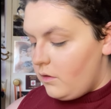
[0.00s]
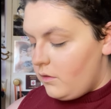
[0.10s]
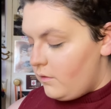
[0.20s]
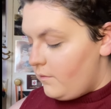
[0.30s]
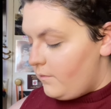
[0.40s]

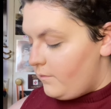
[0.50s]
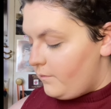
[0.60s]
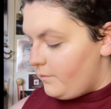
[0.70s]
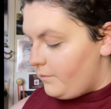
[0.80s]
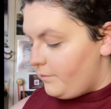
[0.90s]

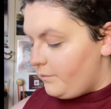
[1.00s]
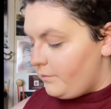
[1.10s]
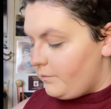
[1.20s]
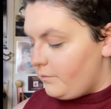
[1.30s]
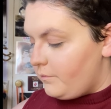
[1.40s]

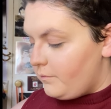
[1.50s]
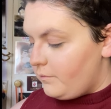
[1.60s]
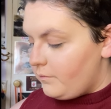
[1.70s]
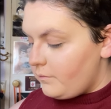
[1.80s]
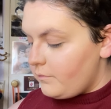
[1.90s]
(silence)